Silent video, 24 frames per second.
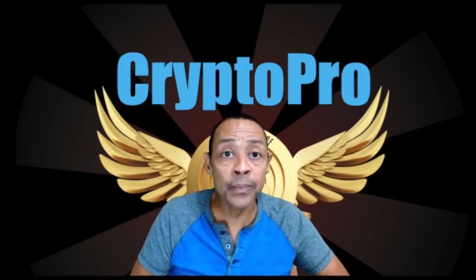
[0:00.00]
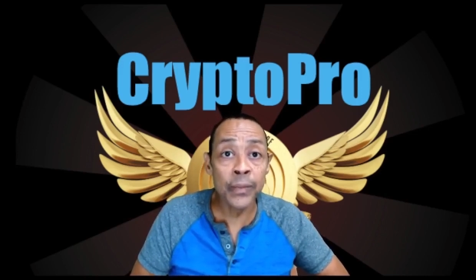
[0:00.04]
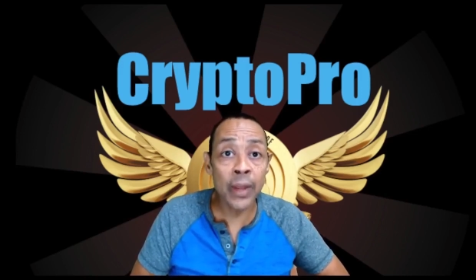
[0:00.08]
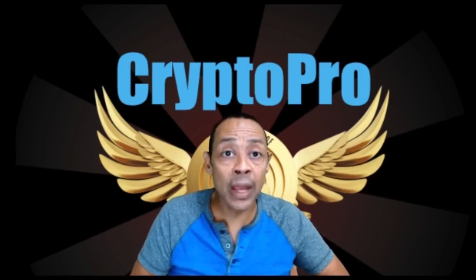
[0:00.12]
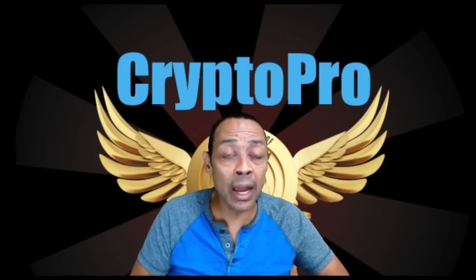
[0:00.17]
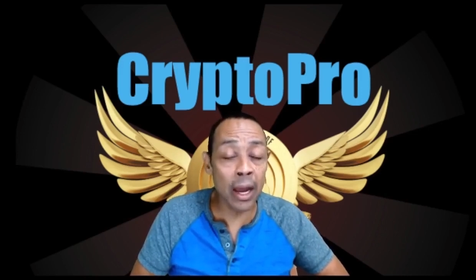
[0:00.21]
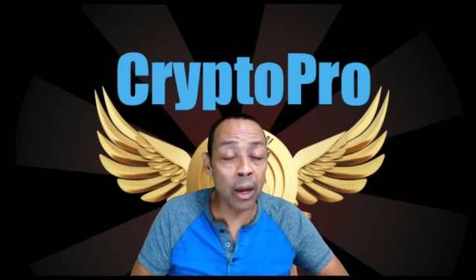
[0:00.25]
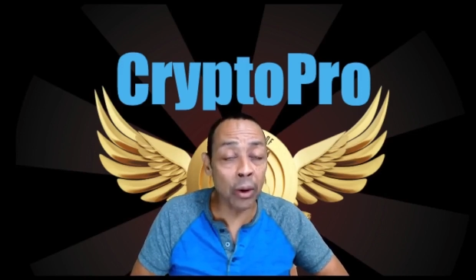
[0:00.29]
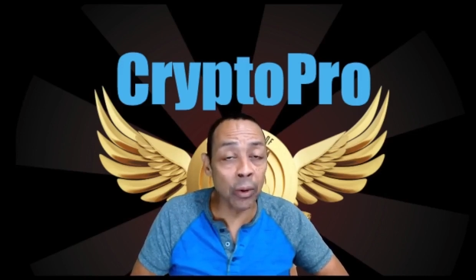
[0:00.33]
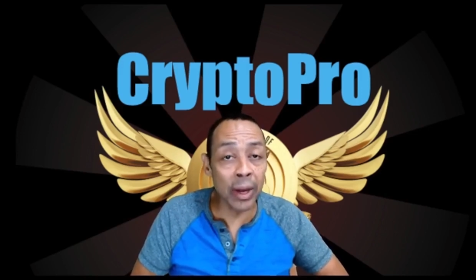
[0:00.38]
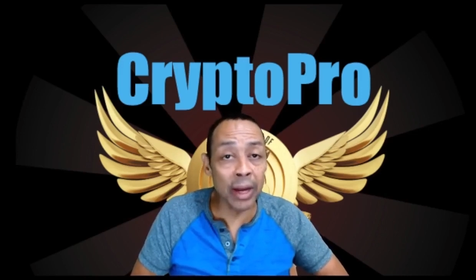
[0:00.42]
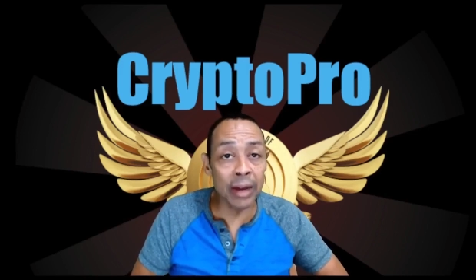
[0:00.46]

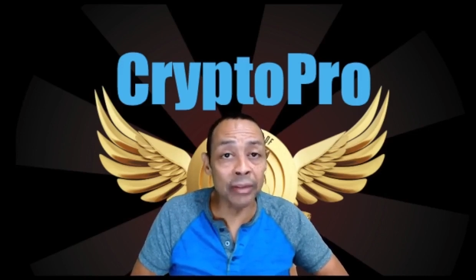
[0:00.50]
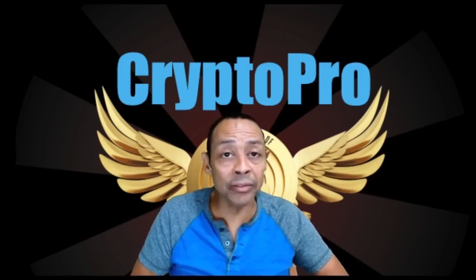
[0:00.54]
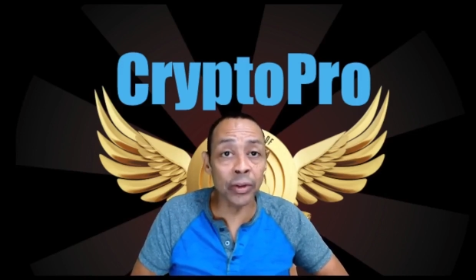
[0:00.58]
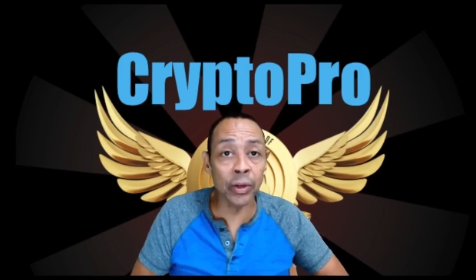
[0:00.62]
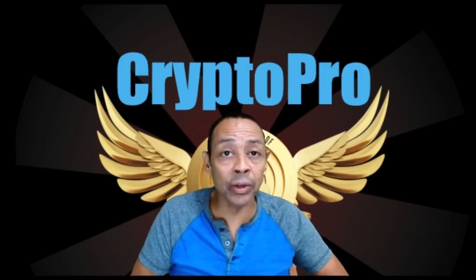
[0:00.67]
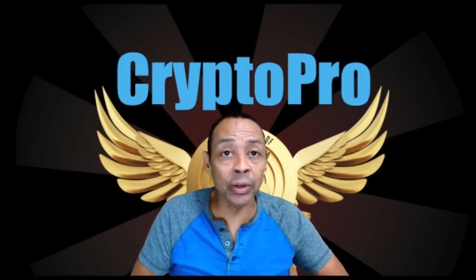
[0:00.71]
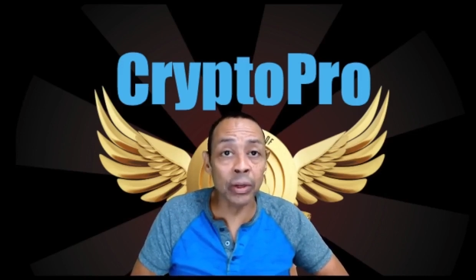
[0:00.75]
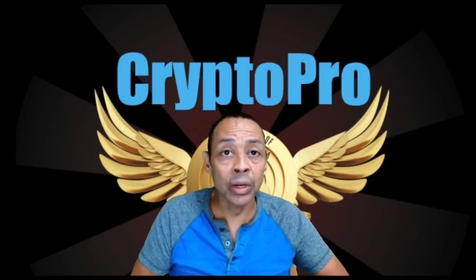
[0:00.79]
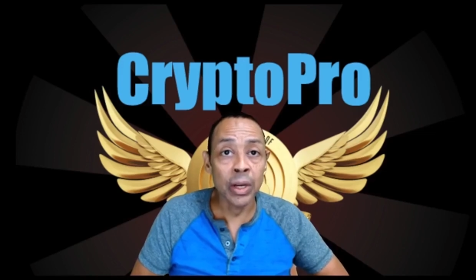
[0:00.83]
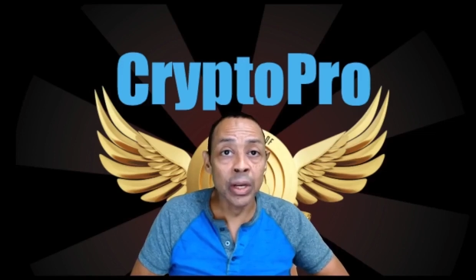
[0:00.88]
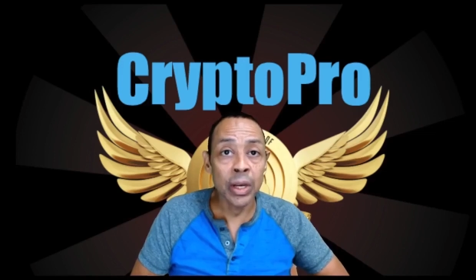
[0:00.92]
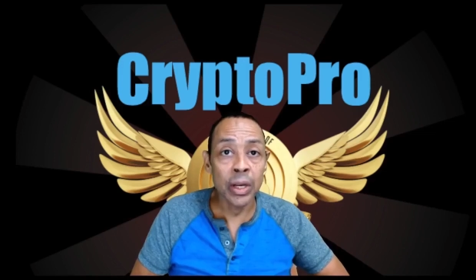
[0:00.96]

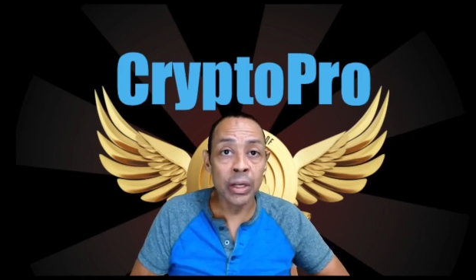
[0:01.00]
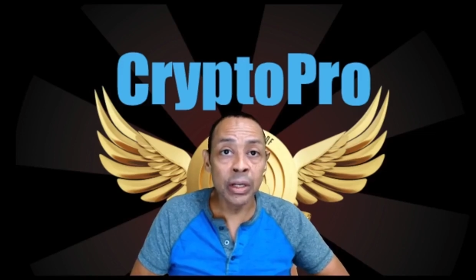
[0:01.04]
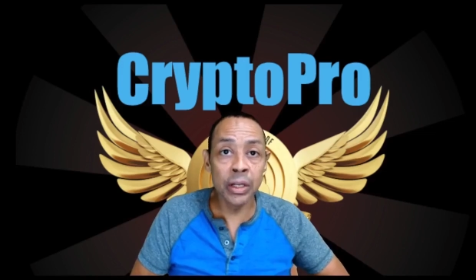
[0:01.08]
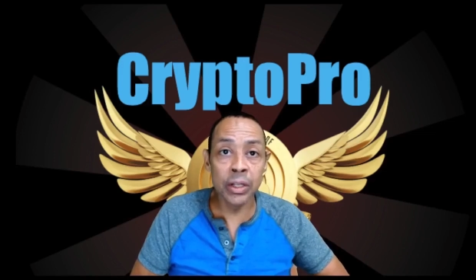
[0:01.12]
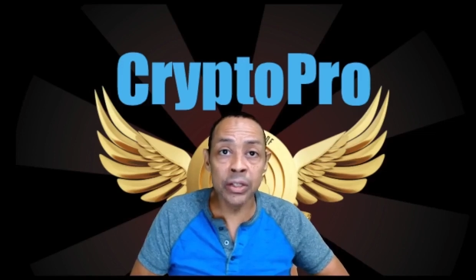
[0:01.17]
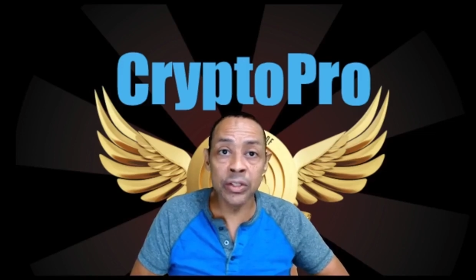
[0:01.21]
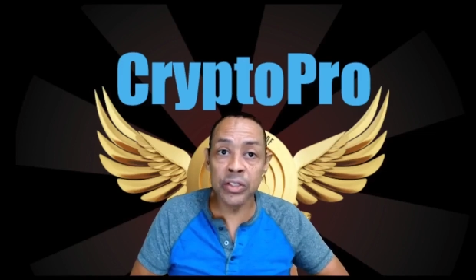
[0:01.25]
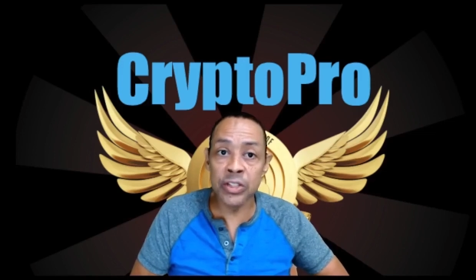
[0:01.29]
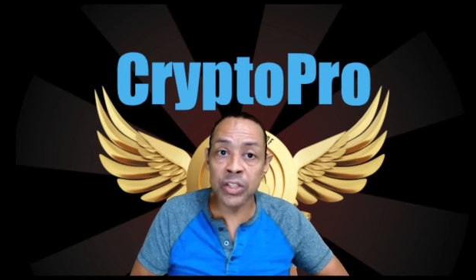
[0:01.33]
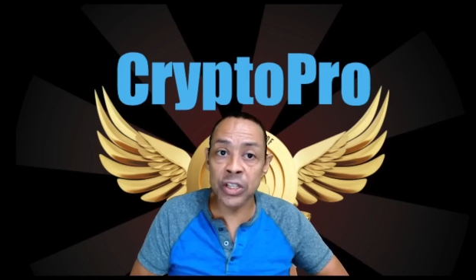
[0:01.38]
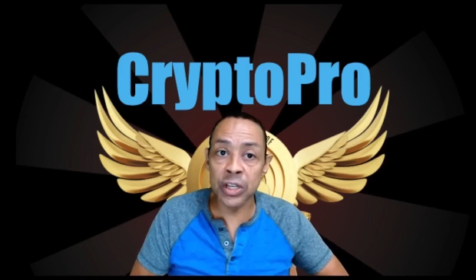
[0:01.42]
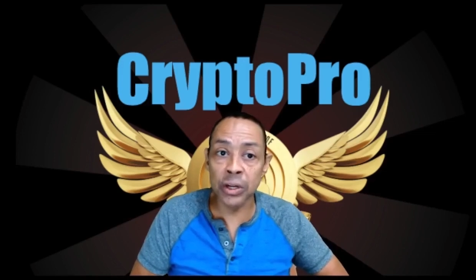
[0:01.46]
However,
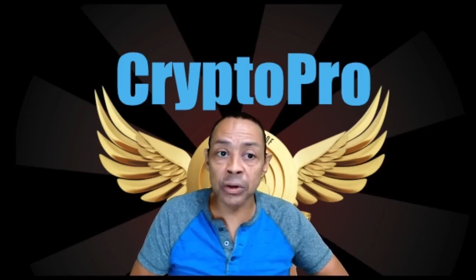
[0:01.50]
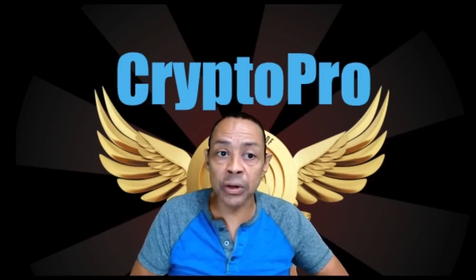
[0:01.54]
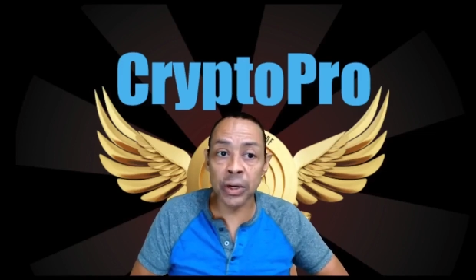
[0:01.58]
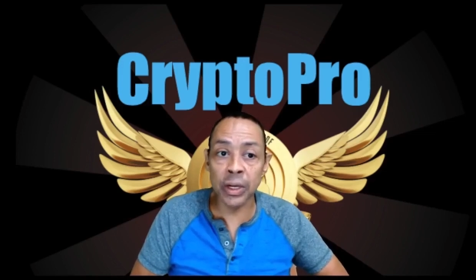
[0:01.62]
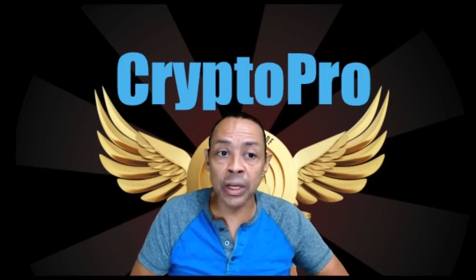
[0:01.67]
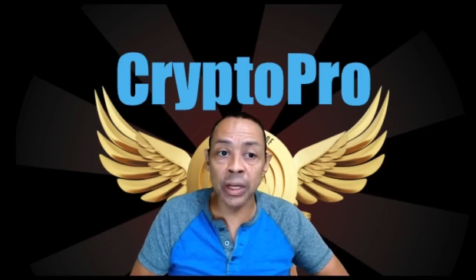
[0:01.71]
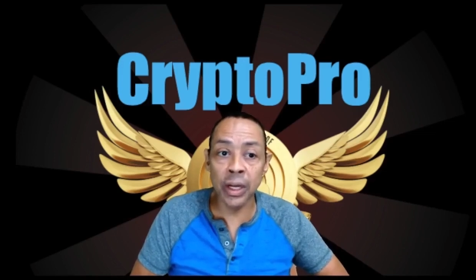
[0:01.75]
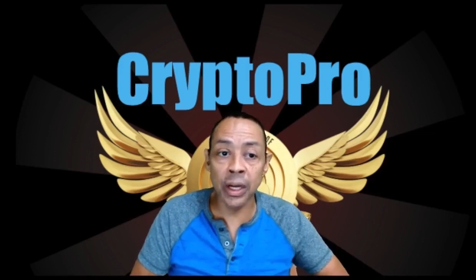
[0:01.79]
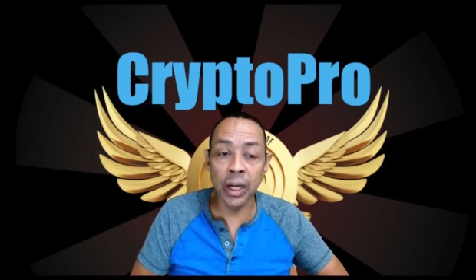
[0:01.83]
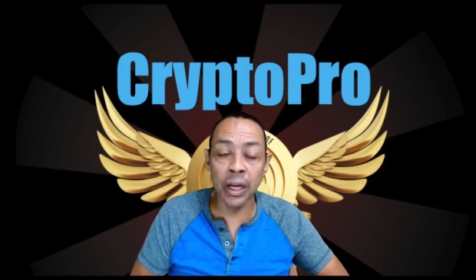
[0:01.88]
considering